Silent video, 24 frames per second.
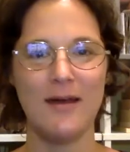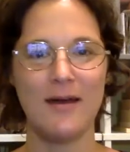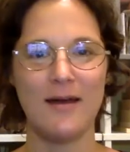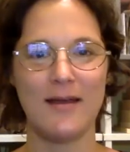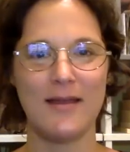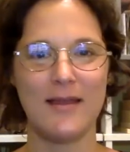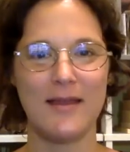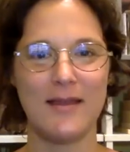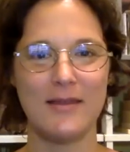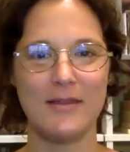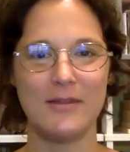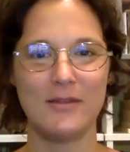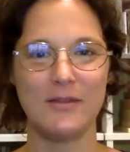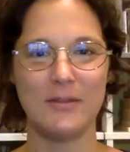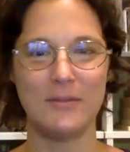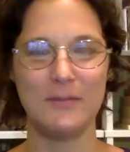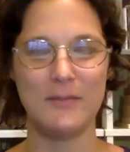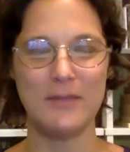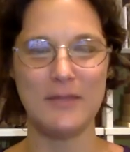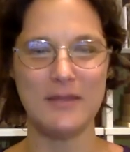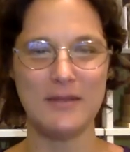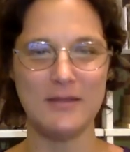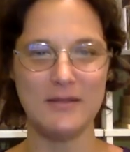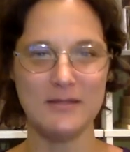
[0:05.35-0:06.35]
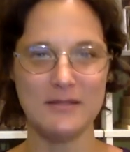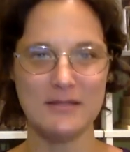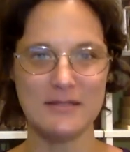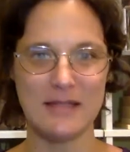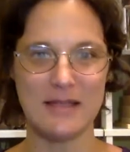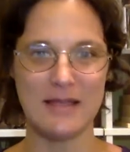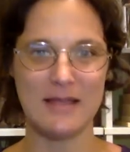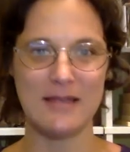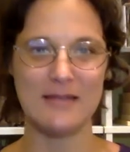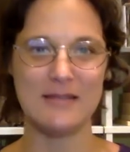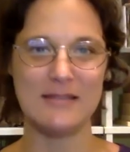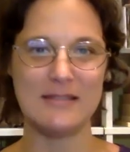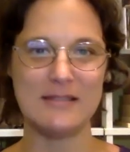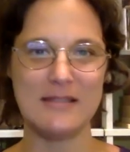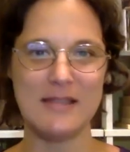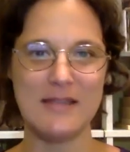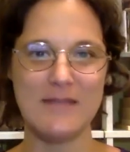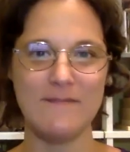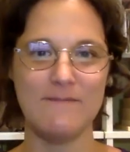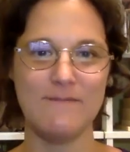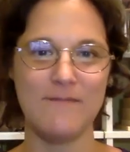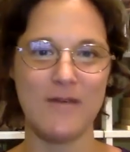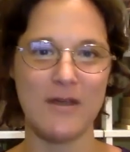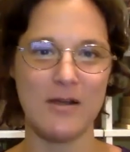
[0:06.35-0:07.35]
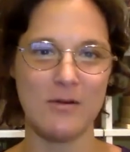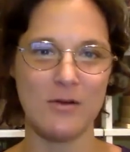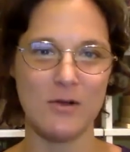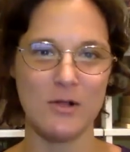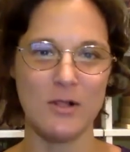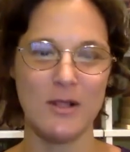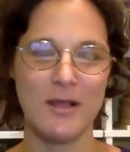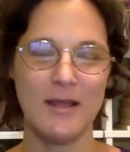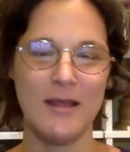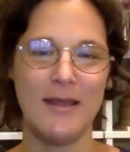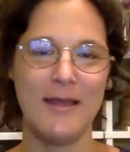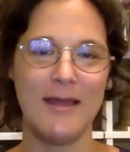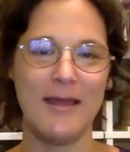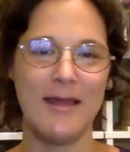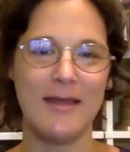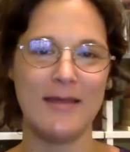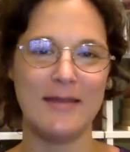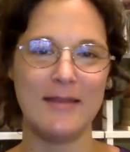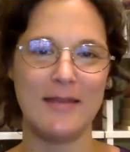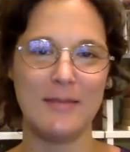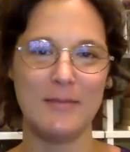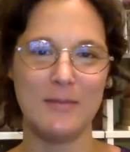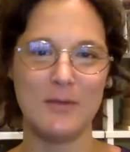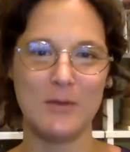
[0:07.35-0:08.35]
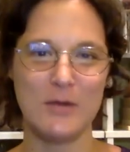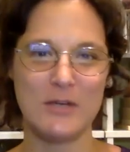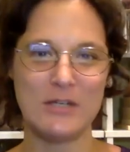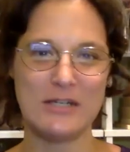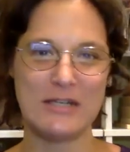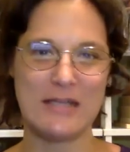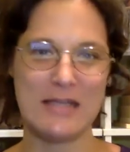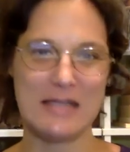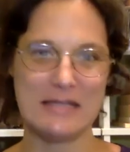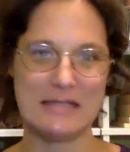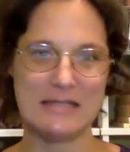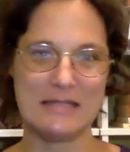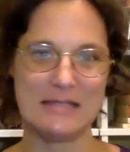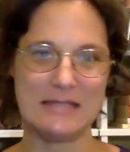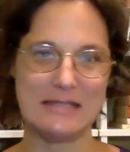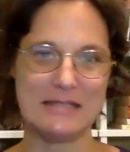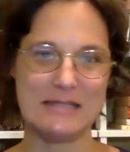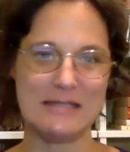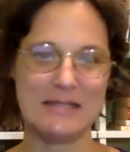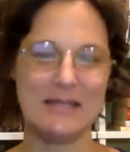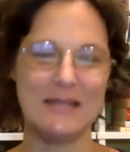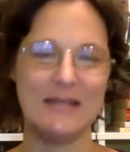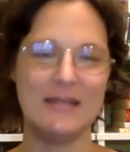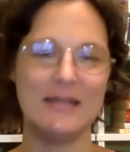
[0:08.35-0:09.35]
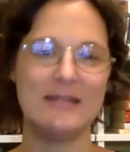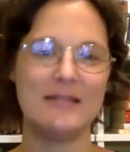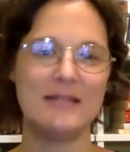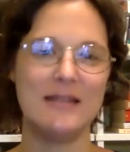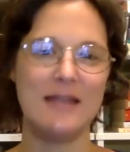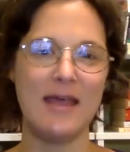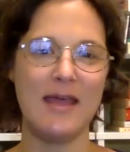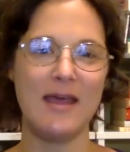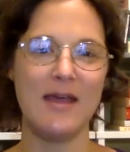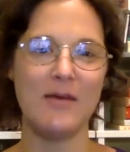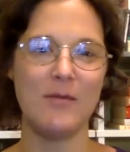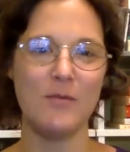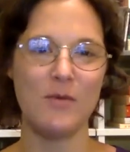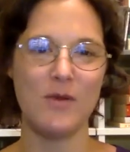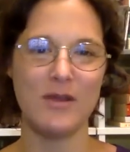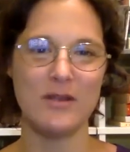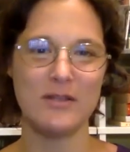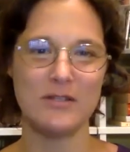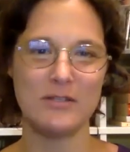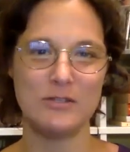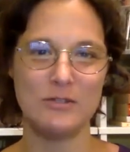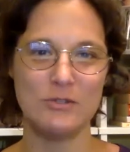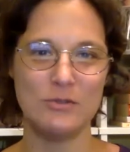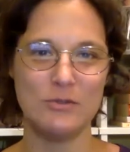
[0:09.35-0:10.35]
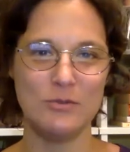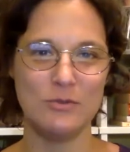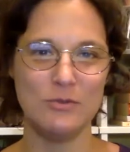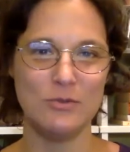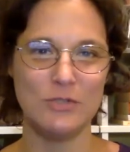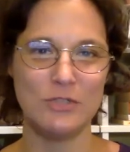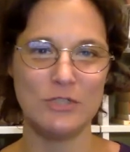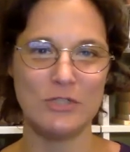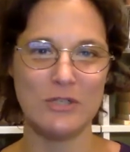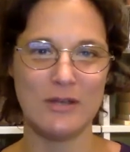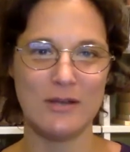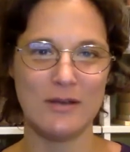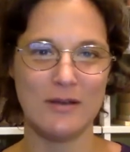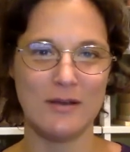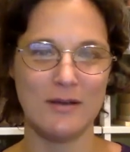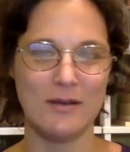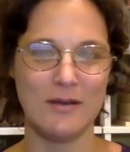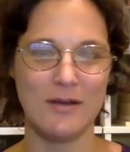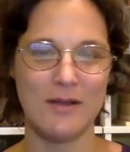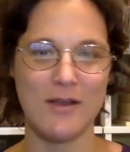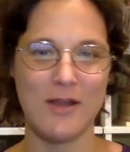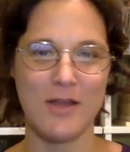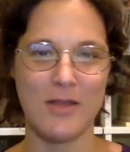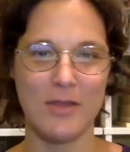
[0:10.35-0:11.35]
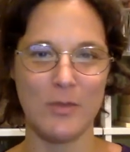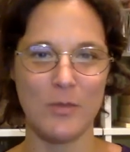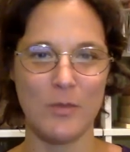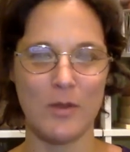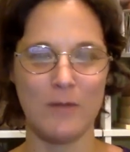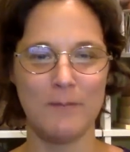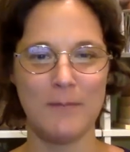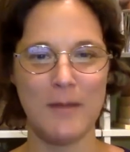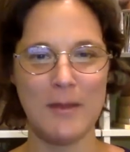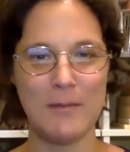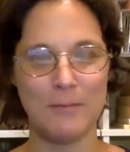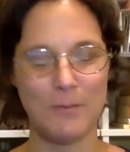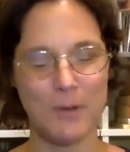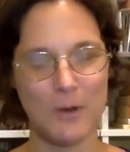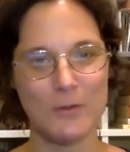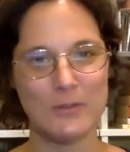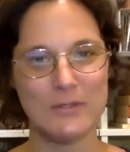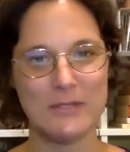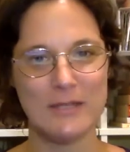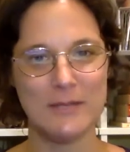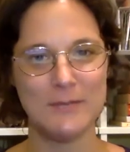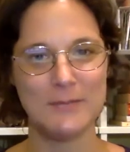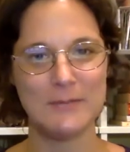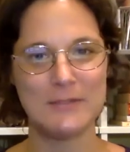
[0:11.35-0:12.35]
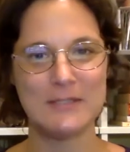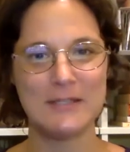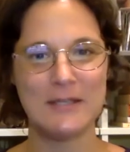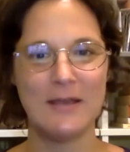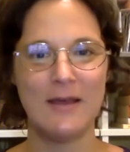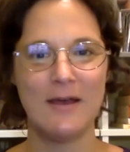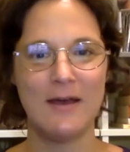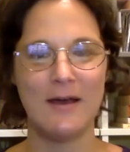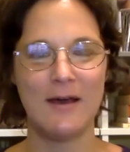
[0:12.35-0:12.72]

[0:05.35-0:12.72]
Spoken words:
I handle appeals in state, federal, and immigration cases. Today, I want to share another one of my pro tips.